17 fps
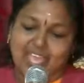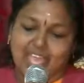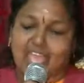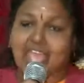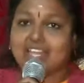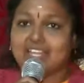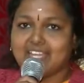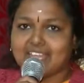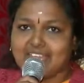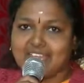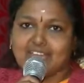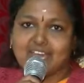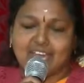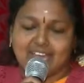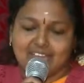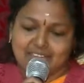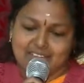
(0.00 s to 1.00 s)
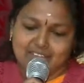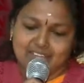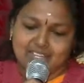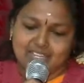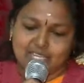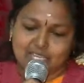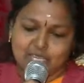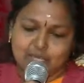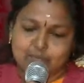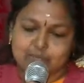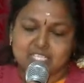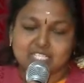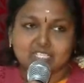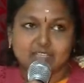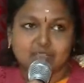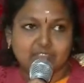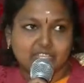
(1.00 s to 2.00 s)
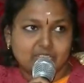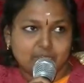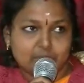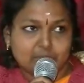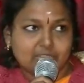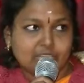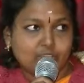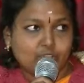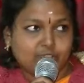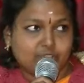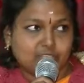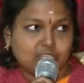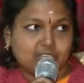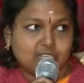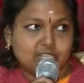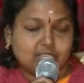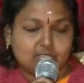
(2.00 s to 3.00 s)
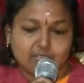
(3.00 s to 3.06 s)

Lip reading: And they are Mr. Veeramani of third